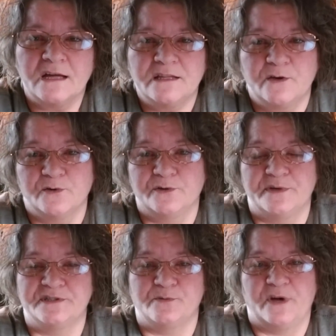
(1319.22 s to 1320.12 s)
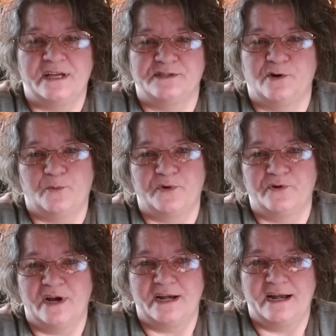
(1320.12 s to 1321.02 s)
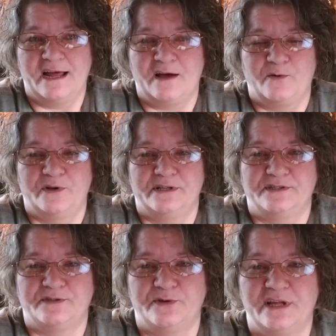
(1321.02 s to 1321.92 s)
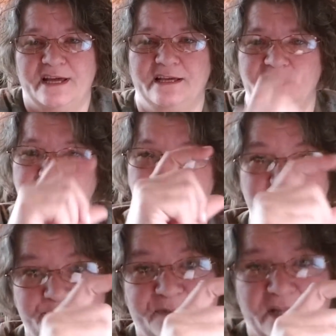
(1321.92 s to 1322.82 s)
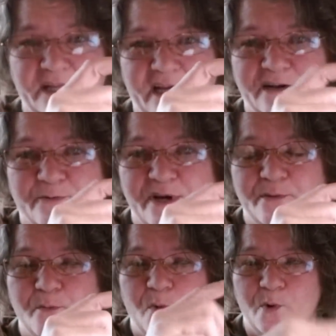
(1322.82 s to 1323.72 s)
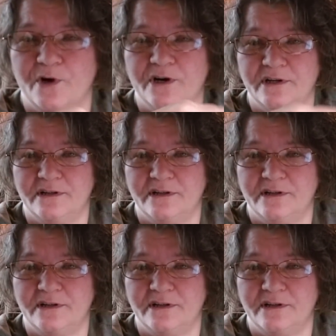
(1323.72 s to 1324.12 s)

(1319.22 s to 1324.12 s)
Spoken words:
The only reason why it's open right now is so that if you click on read more,